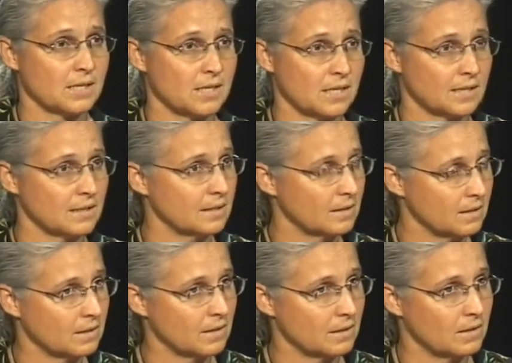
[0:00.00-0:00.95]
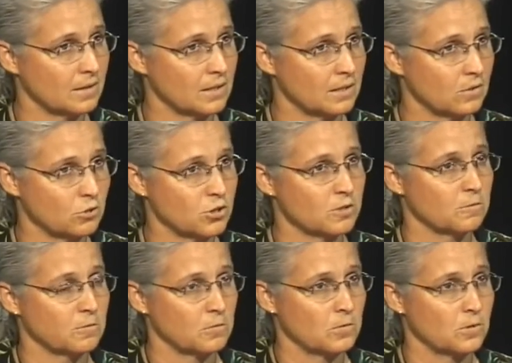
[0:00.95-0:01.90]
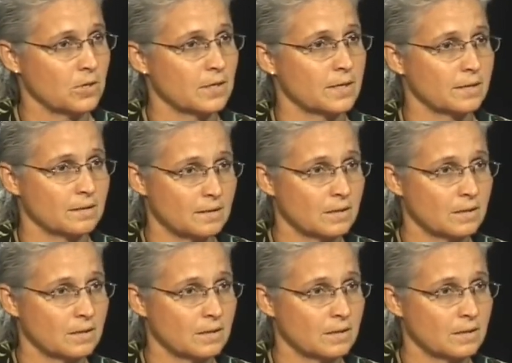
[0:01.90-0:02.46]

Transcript: on the ocean floor and